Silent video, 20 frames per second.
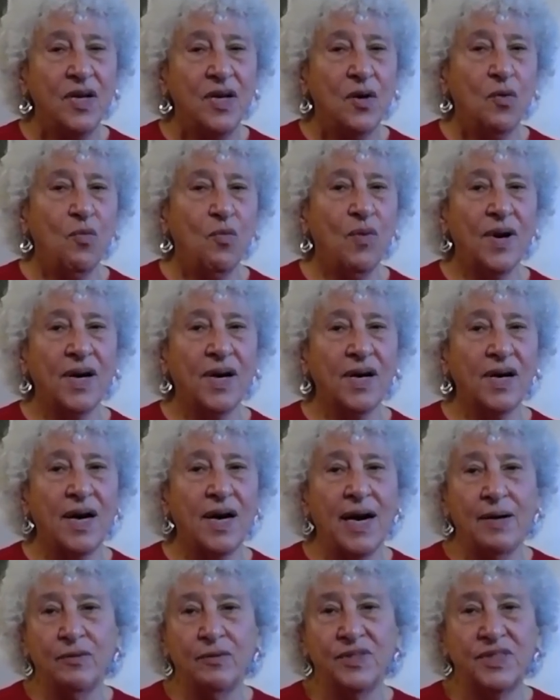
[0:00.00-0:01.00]
where
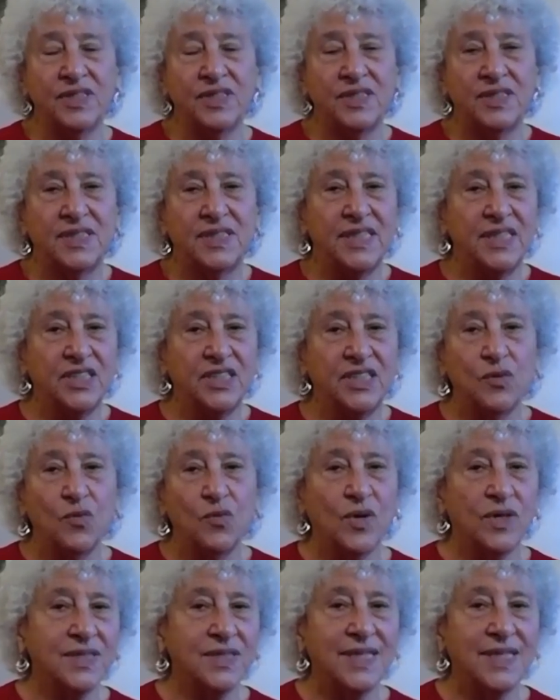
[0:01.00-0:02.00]
I was teaching
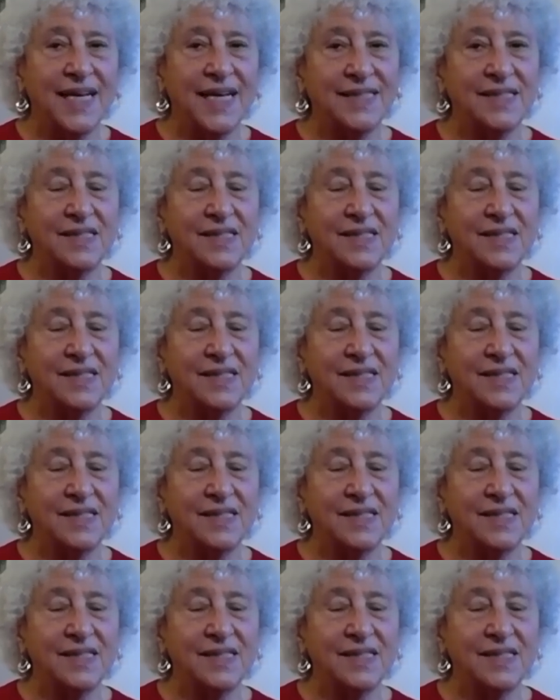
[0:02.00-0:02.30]
one class